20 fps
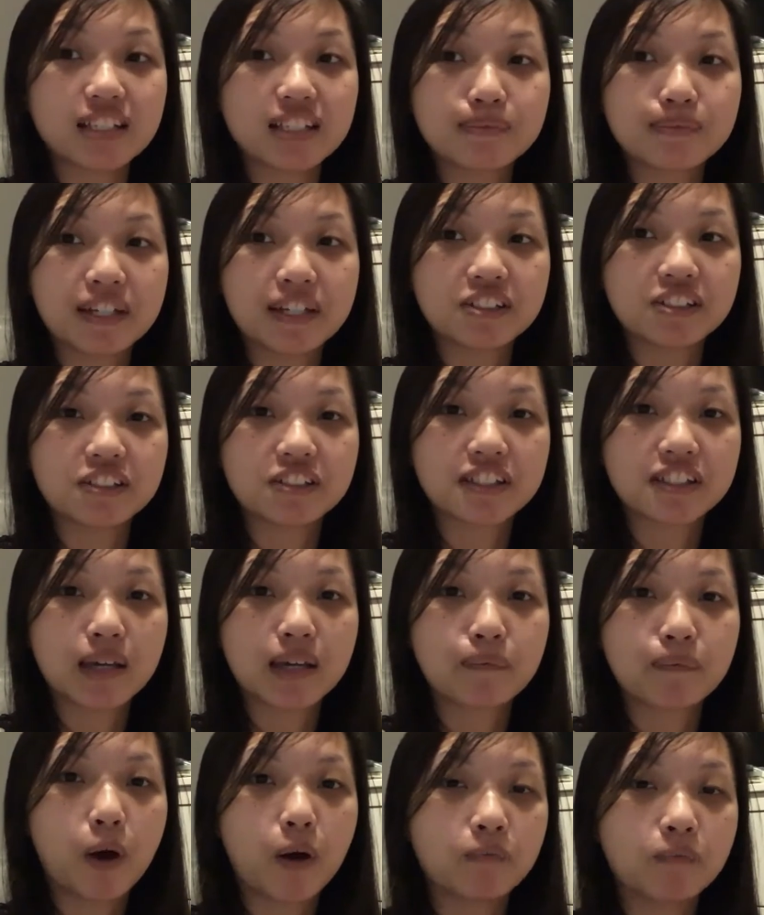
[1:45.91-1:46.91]
My housemate
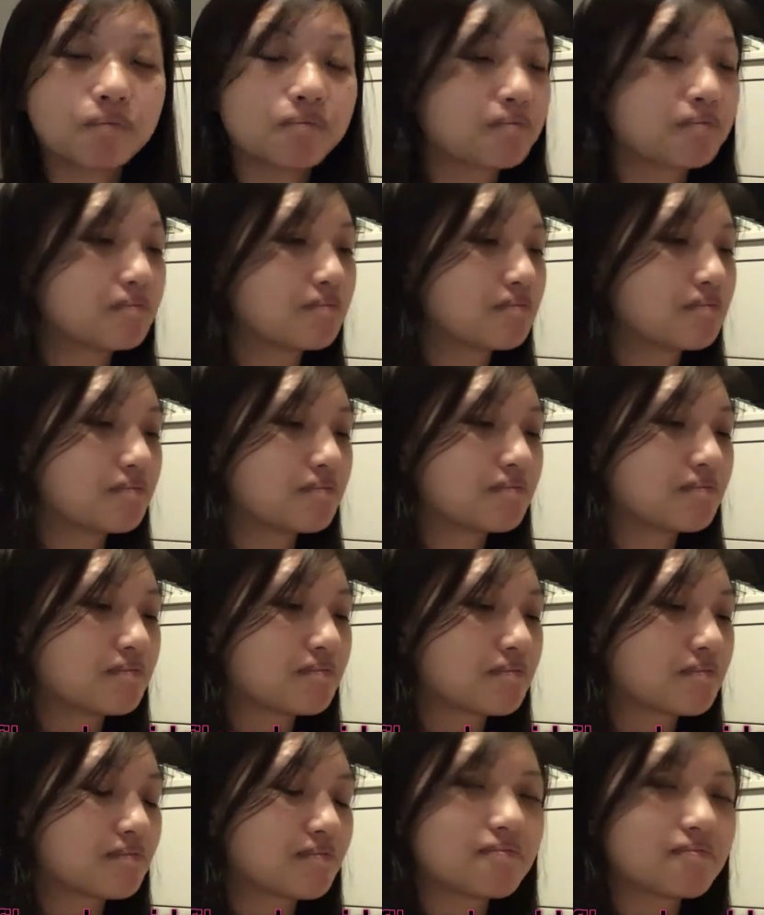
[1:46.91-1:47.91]
just came home.
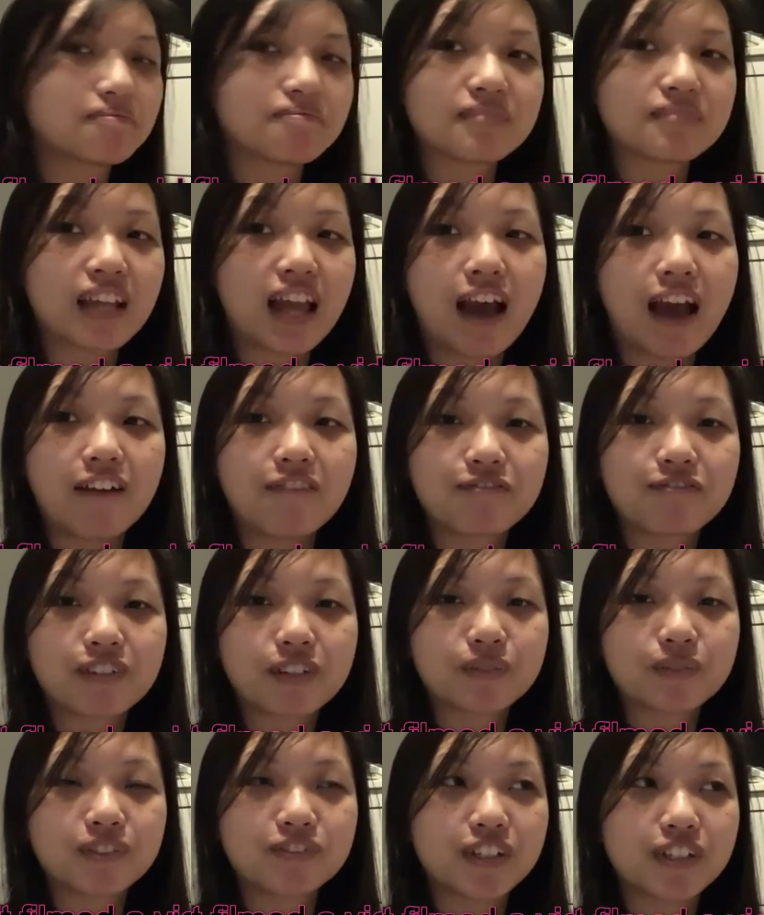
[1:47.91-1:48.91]
I
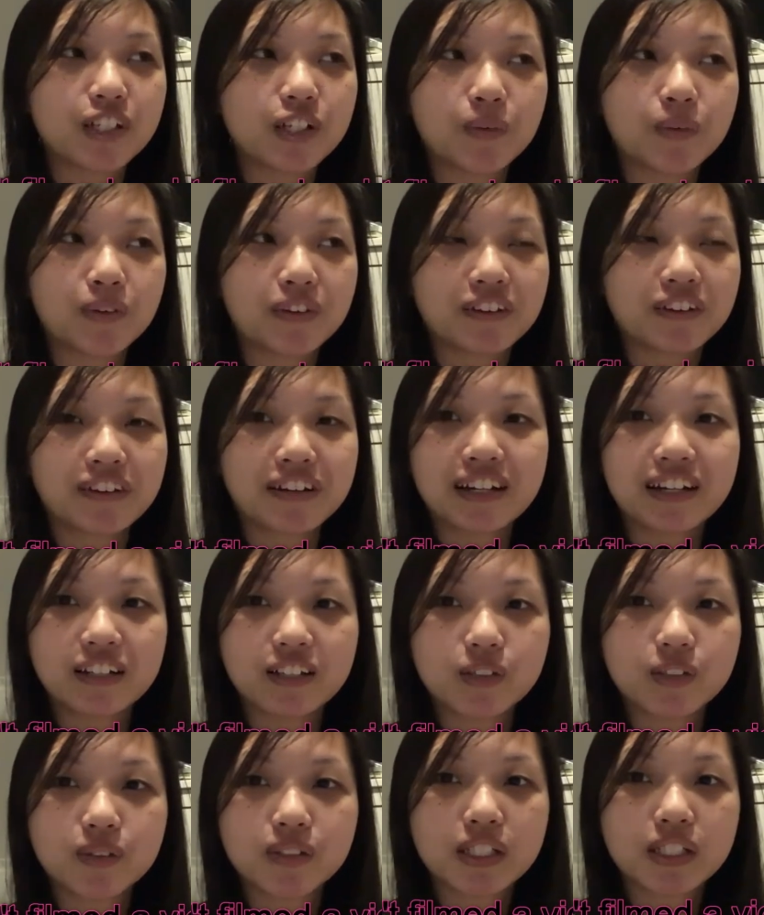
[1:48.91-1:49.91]
haven't filmed a video with
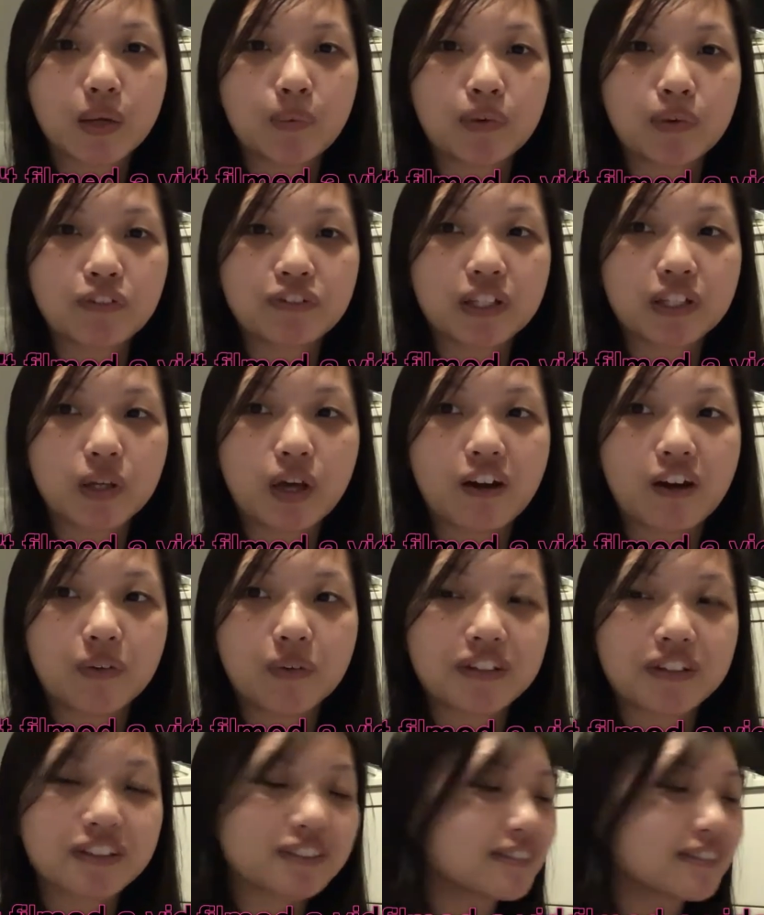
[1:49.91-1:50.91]
her here, so it's gonna be
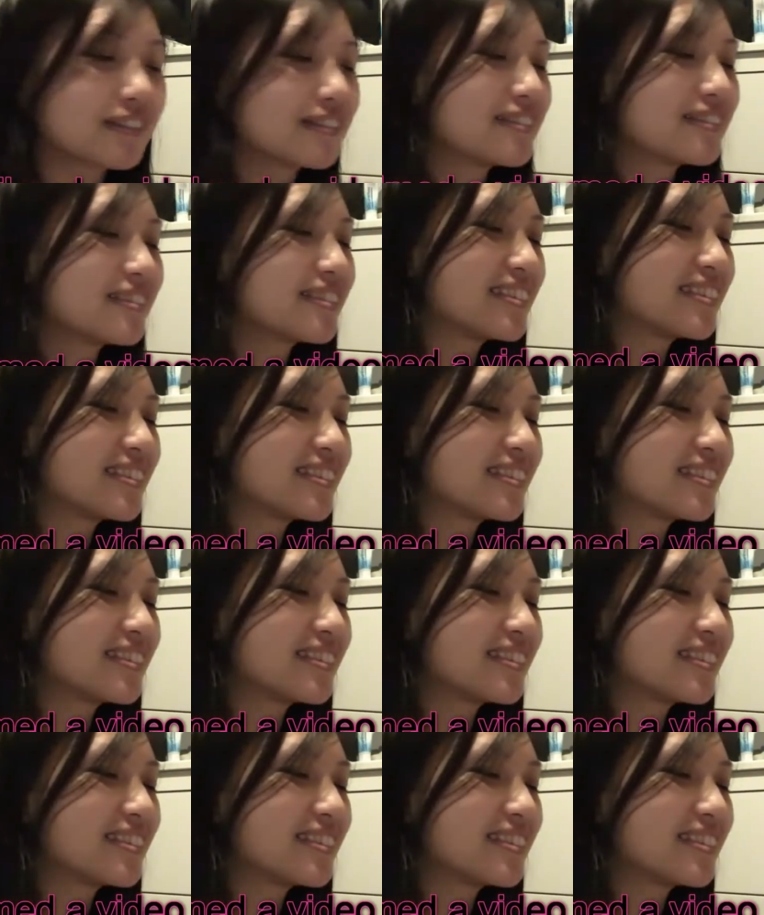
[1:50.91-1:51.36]
really awkward.